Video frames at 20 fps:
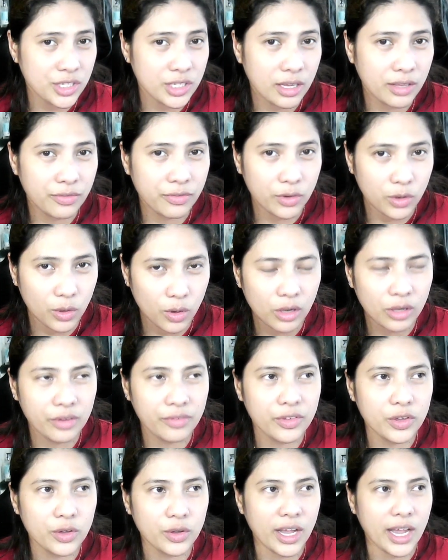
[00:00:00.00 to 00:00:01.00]
that for all of
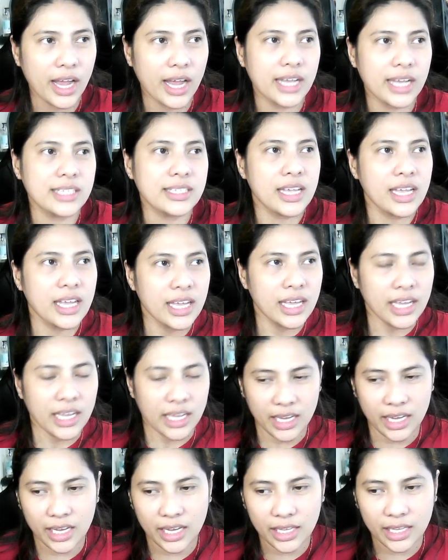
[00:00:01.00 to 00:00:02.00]
you guys,
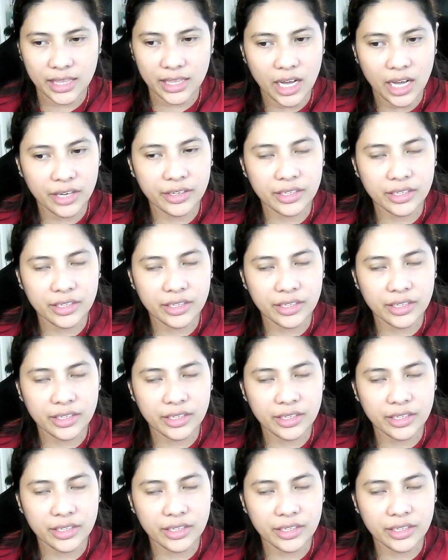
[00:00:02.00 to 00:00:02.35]
and the other